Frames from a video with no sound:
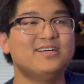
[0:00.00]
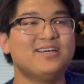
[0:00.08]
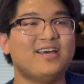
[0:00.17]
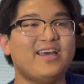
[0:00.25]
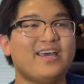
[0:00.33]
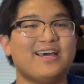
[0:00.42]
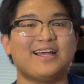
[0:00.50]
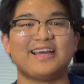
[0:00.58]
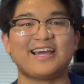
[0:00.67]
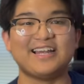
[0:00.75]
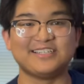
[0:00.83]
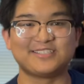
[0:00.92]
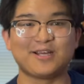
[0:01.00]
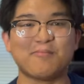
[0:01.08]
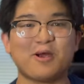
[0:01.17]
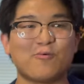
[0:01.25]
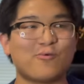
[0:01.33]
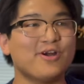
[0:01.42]
and I kind of start
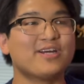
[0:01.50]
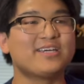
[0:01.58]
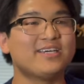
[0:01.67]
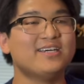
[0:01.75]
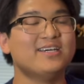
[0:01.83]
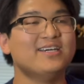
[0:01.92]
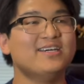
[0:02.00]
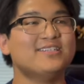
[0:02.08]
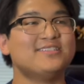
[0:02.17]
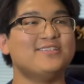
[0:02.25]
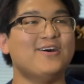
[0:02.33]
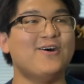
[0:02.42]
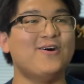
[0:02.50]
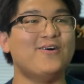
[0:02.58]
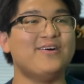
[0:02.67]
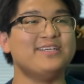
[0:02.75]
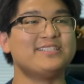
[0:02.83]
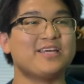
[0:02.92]
my work. So
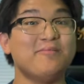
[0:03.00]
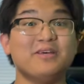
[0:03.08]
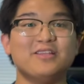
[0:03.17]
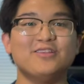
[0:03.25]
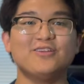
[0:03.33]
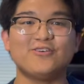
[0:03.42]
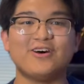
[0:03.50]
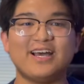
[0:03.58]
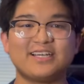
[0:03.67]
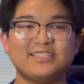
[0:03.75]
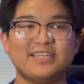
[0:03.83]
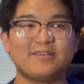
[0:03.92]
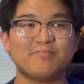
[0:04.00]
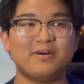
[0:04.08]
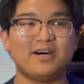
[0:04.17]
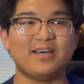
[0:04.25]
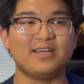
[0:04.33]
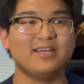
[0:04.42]
it's going to be a little hectic,
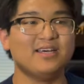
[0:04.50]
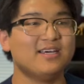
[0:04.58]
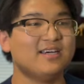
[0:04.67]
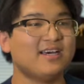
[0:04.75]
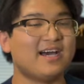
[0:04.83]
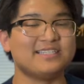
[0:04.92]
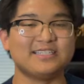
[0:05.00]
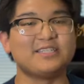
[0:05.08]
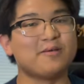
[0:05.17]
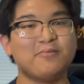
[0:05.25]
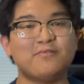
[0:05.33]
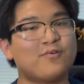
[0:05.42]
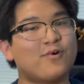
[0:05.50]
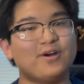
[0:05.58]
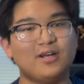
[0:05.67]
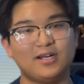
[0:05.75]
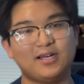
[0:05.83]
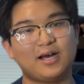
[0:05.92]
but as I said
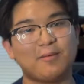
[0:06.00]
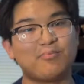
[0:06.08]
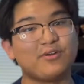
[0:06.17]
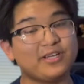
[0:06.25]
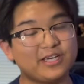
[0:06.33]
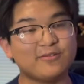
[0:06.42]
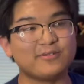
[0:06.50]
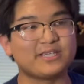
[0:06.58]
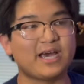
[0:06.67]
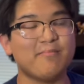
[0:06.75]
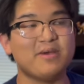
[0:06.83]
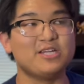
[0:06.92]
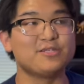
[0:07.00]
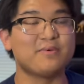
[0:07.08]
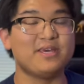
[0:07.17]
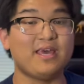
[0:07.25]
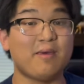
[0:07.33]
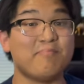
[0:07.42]
before, I'm pretty good with time
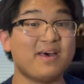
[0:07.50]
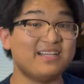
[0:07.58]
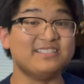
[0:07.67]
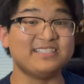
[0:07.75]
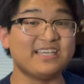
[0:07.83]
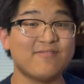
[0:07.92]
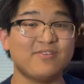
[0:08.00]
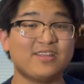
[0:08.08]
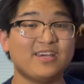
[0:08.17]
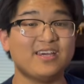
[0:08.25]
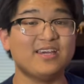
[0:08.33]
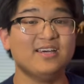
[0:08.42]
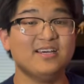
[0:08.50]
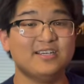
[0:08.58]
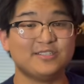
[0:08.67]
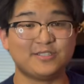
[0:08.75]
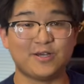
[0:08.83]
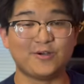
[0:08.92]
management and balancing everything.
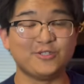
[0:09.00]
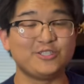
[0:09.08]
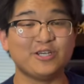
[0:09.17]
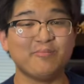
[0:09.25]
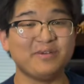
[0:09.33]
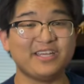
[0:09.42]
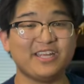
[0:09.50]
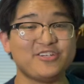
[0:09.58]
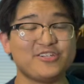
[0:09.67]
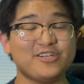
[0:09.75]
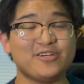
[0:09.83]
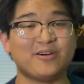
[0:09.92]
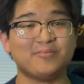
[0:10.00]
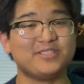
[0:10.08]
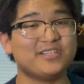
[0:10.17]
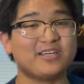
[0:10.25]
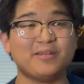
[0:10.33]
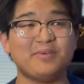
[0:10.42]
So it shouldn't be an issue. I'm
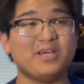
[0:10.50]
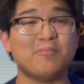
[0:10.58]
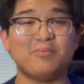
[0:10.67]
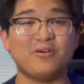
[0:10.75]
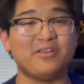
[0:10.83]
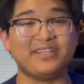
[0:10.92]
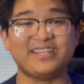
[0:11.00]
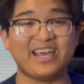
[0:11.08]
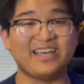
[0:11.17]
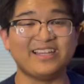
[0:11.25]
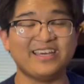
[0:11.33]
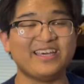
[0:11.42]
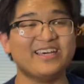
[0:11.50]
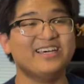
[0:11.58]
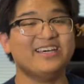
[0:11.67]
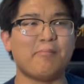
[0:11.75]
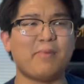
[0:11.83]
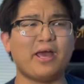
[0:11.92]
still going to be uploading daily.
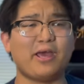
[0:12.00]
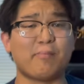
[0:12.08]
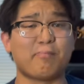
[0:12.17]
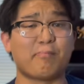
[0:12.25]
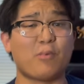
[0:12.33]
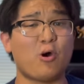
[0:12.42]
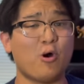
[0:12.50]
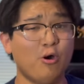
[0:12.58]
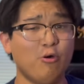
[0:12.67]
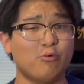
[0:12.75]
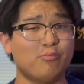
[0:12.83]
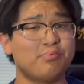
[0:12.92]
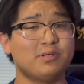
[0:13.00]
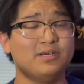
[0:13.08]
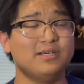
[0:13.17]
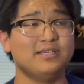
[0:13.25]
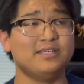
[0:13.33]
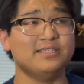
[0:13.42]
My hope
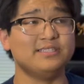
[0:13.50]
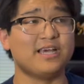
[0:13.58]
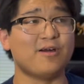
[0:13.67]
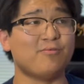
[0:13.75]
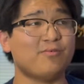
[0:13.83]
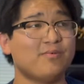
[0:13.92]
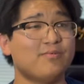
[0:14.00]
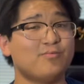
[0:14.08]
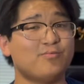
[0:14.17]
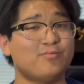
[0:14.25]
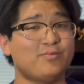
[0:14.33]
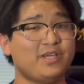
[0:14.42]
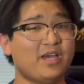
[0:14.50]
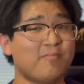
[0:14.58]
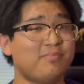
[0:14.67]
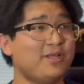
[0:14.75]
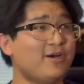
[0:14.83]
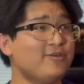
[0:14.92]
is that we
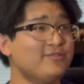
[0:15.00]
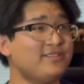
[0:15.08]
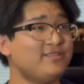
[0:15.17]
upload